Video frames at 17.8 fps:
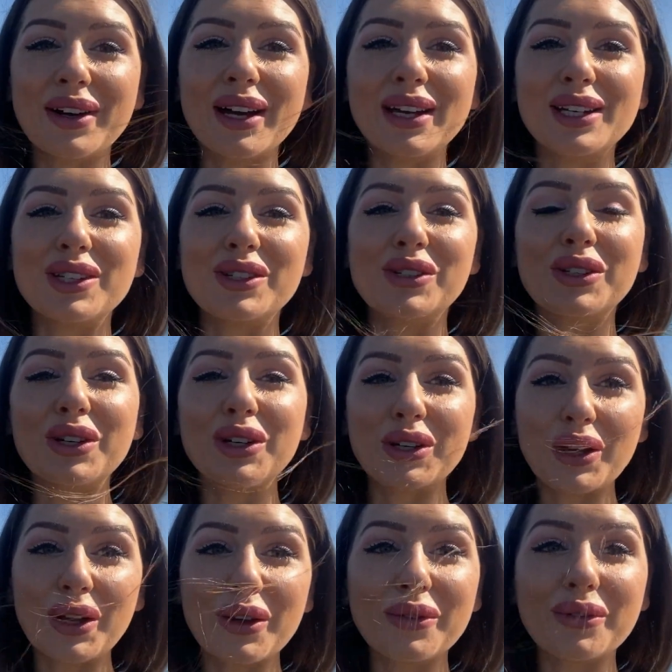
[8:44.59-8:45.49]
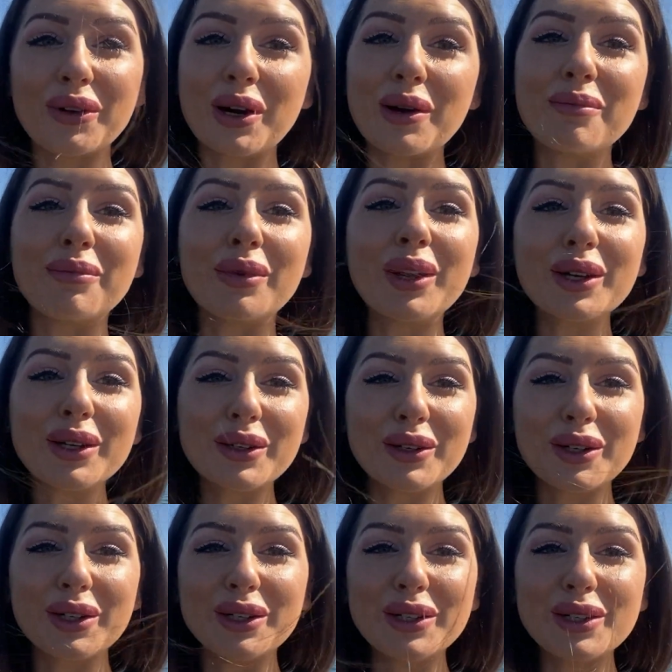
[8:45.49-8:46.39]
Is you can go for a boat
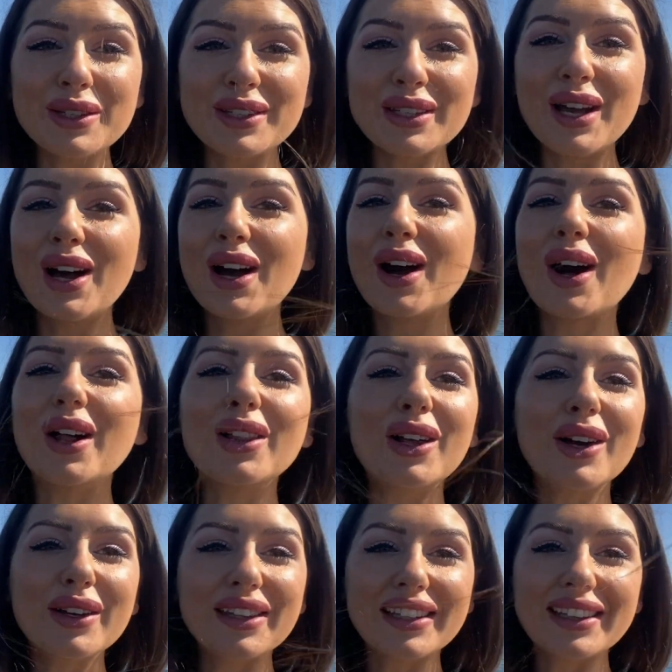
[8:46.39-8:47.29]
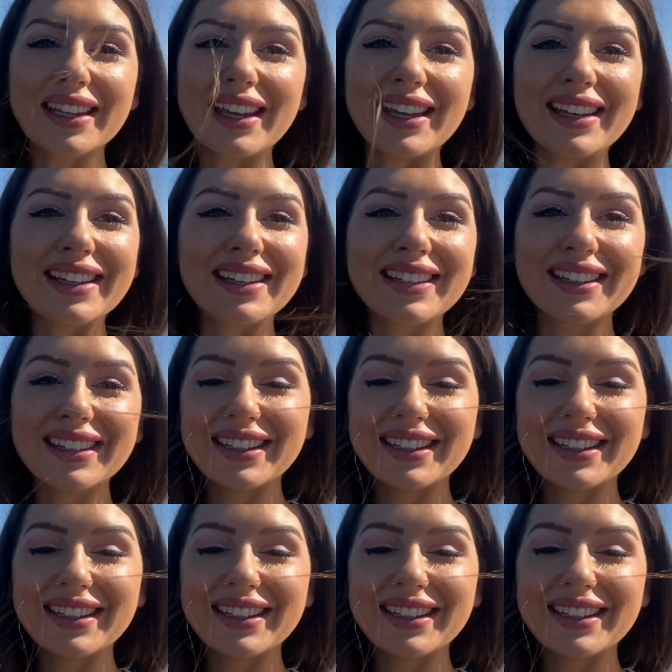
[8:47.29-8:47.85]
cruise along the lake.